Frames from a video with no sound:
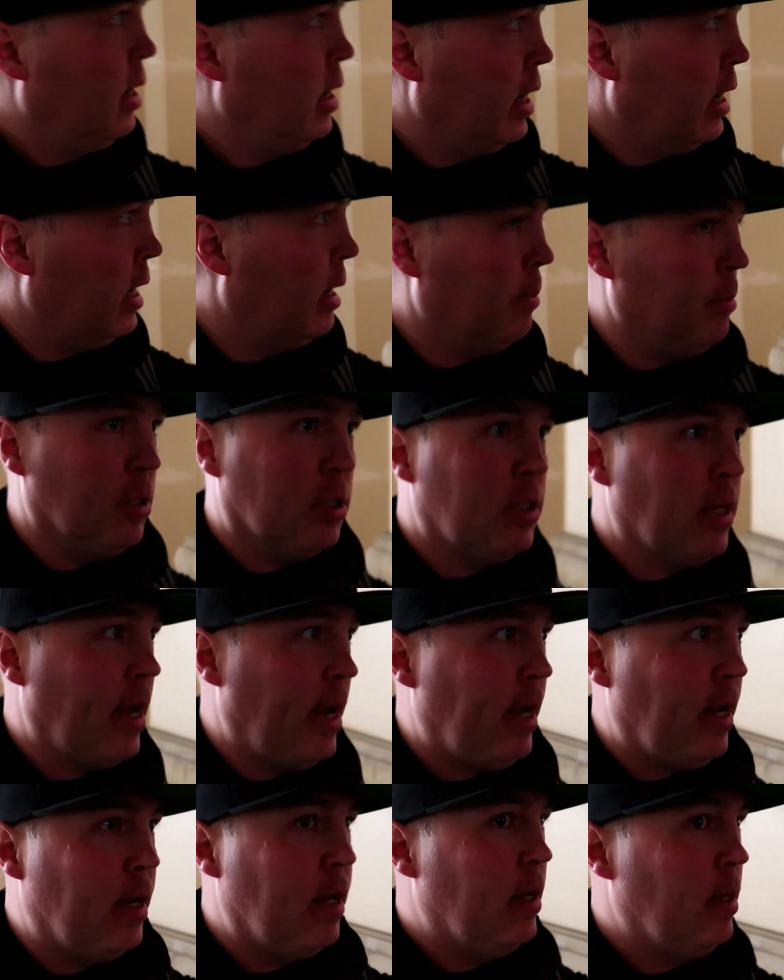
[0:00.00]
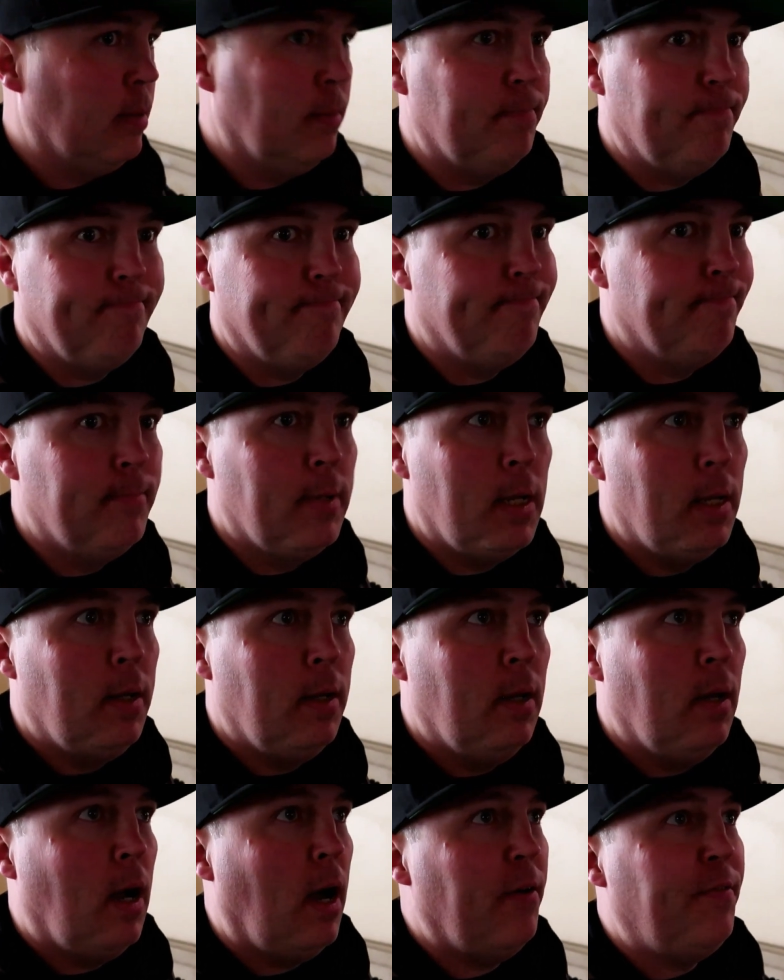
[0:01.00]
And I'm just like,
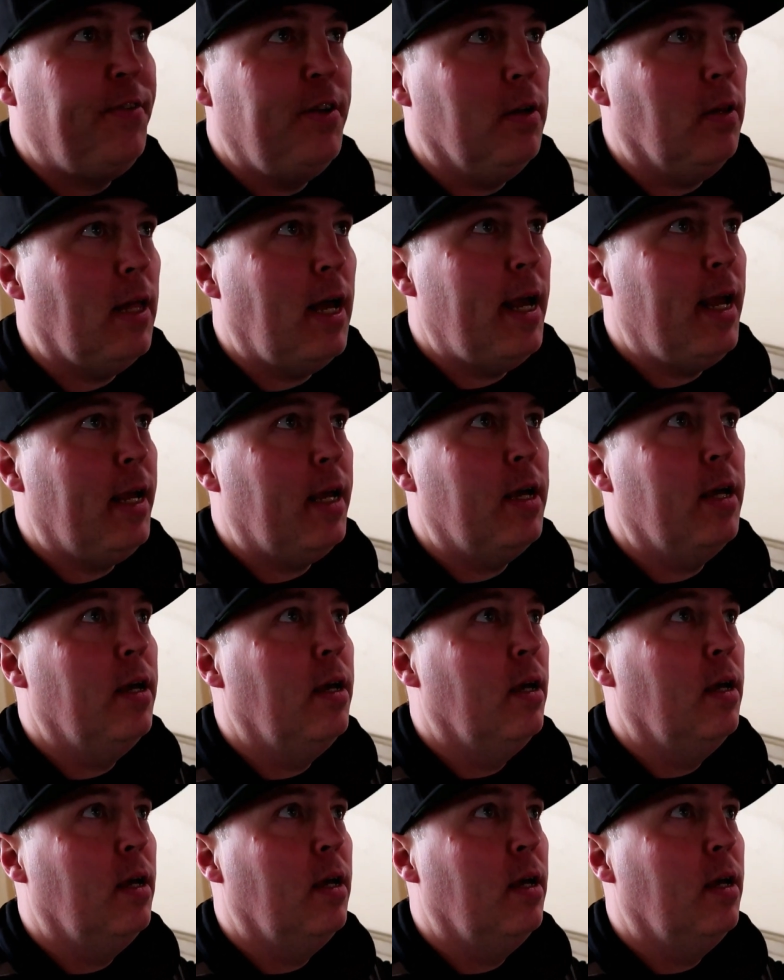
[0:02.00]
I feel like